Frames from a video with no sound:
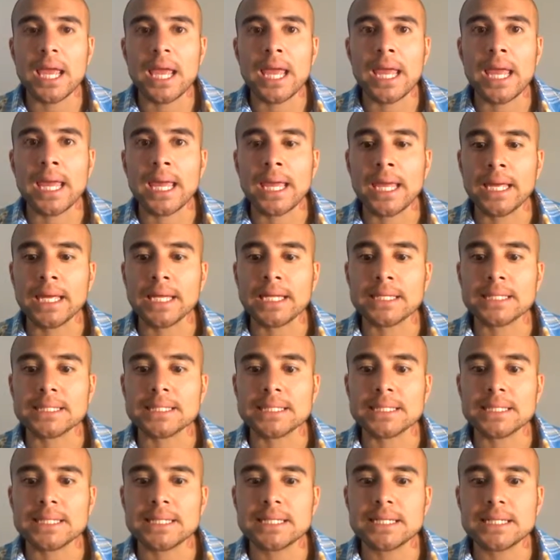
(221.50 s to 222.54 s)

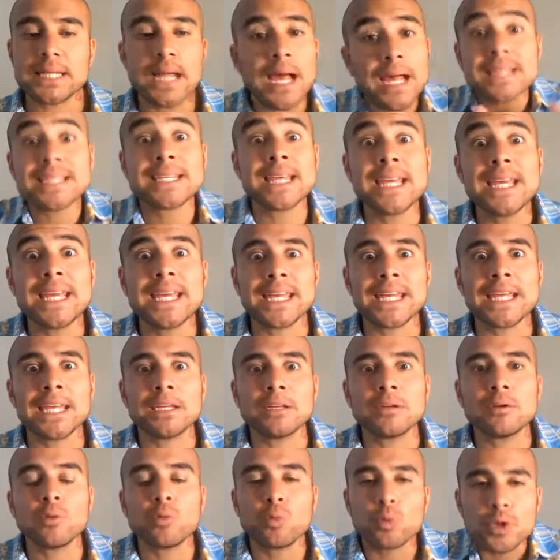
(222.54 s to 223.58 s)
and not take it
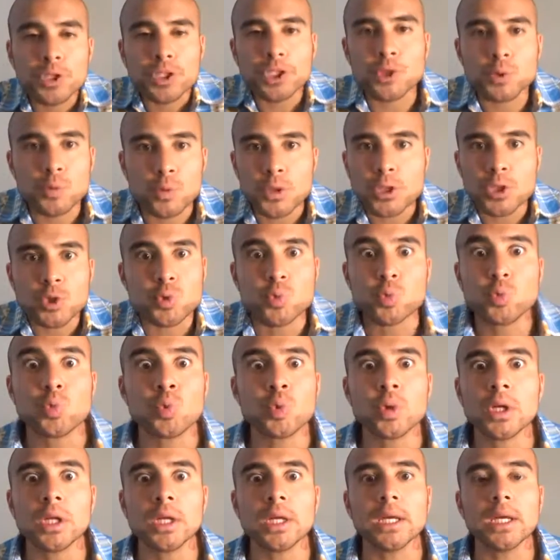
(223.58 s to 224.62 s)
in, which is what's
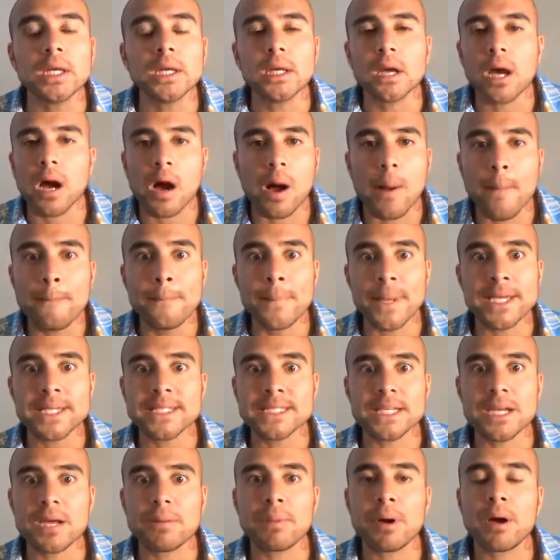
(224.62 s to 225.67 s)
really
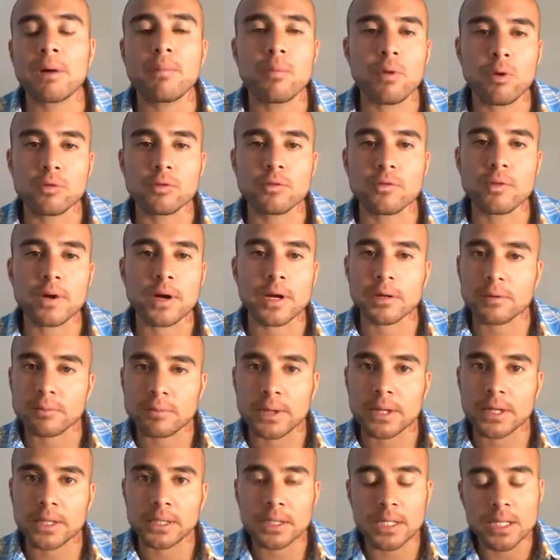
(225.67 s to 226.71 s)
amazing about Moldavite,
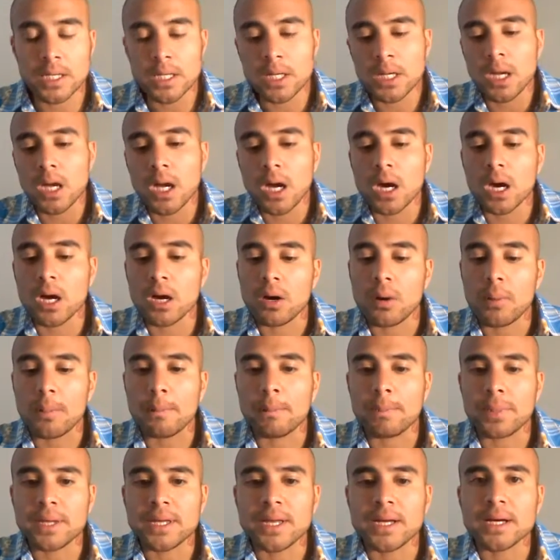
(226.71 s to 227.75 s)
right?
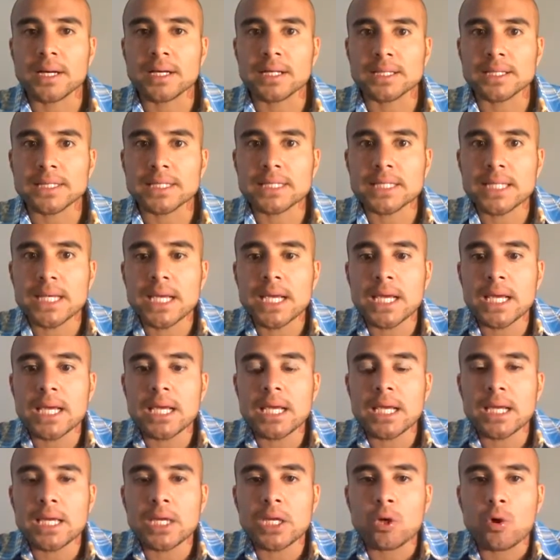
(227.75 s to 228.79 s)
Because
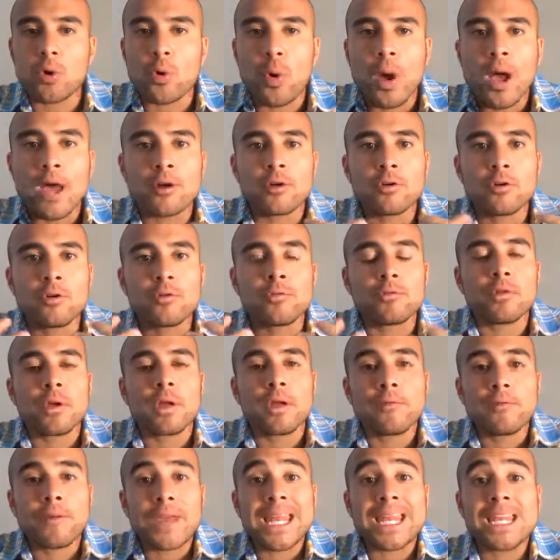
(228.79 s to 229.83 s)
I don't know
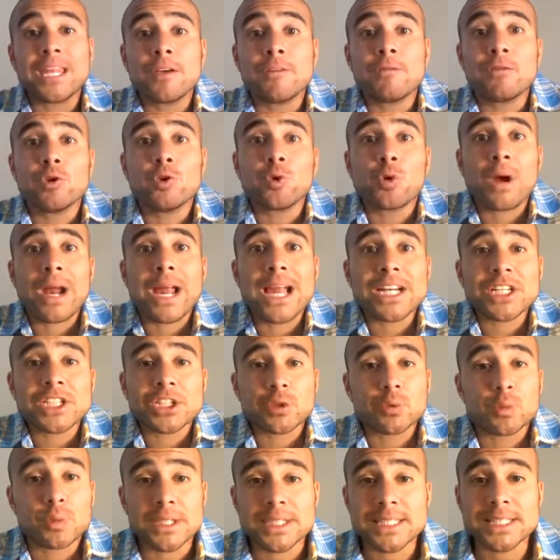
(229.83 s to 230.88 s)
if any of you are
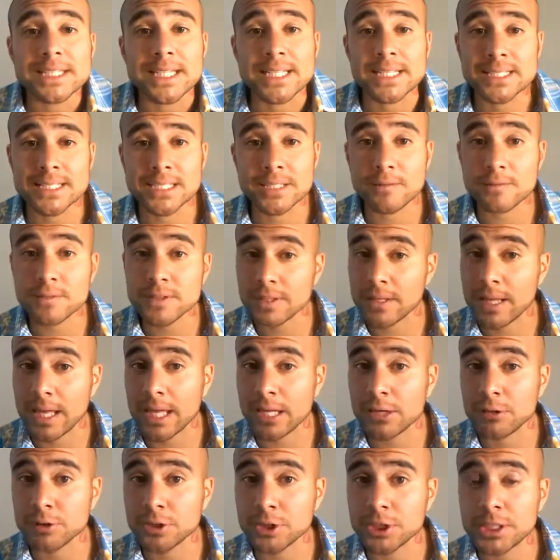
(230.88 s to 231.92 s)
actually really sensitive to the
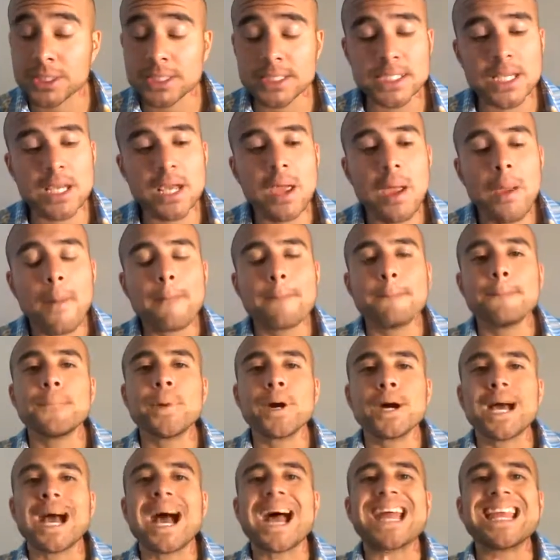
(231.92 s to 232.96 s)
energies,
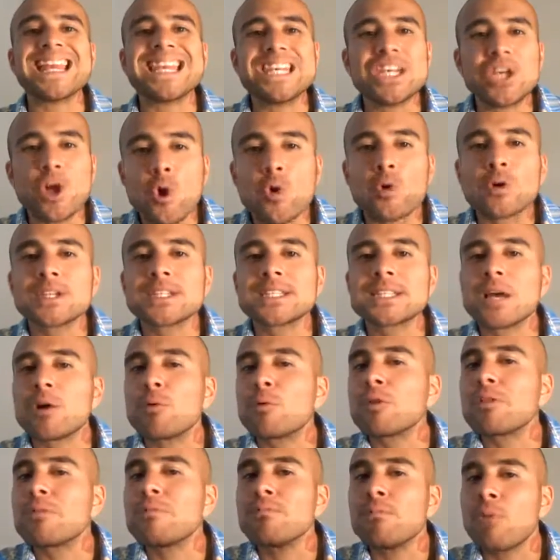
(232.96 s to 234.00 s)
but I noticed that
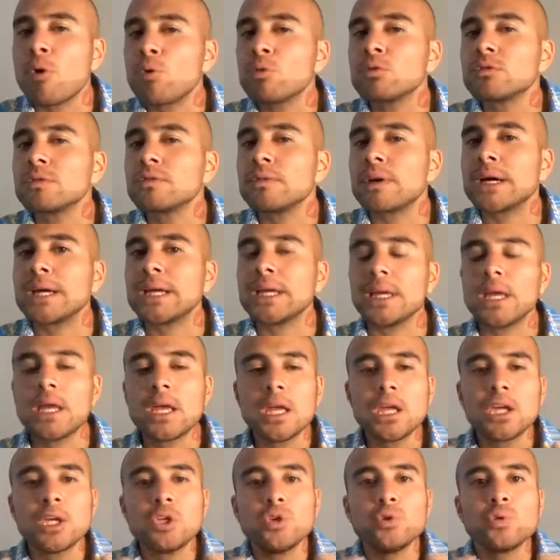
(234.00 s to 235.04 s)
with Moldavite,
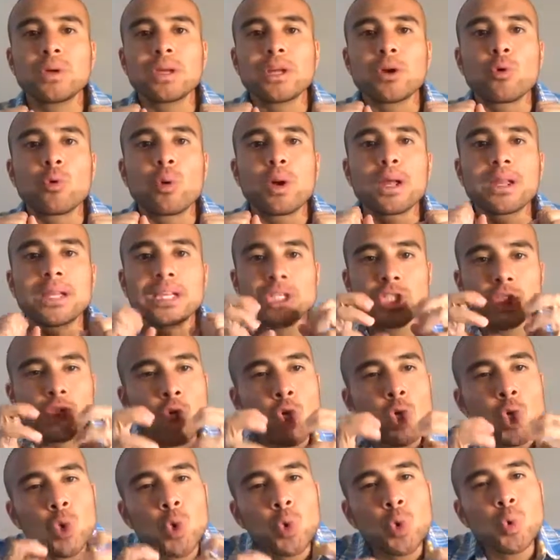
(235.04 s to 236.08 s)
you can quickly
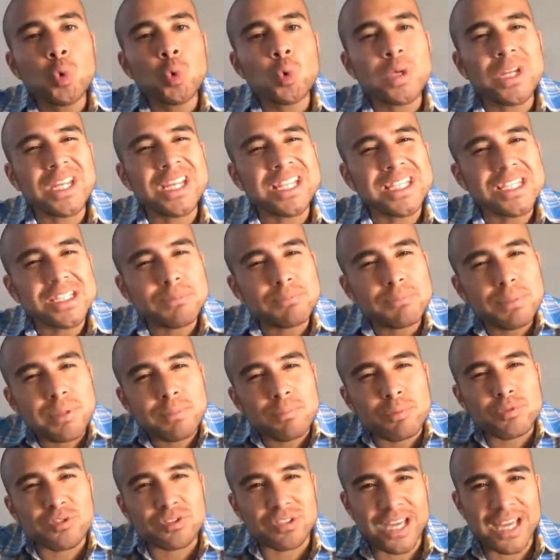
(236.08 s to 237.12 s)
tune into
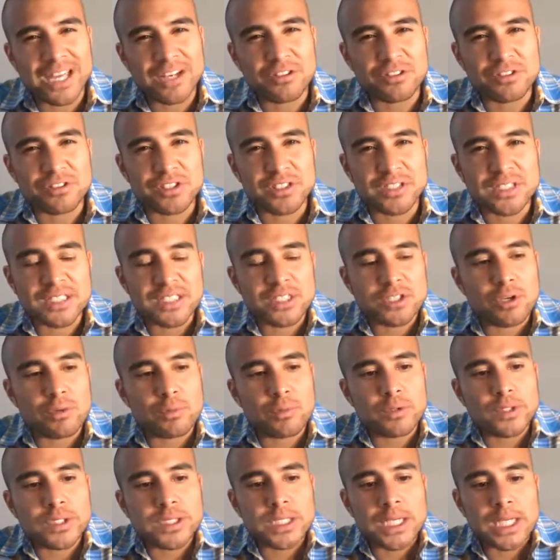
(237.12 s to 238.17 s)
people's energies. It's
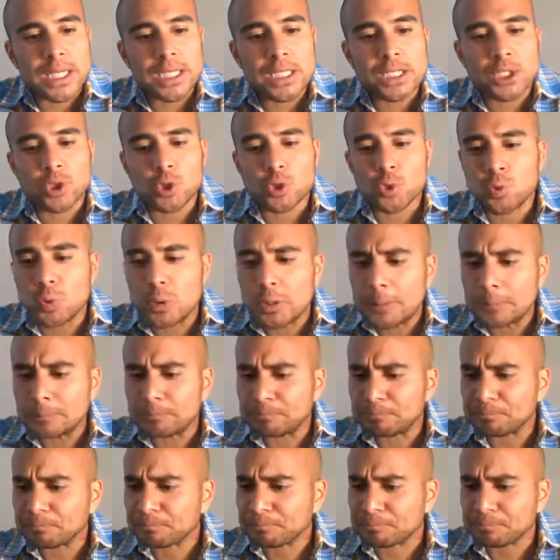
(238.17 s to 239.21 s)
almost like you have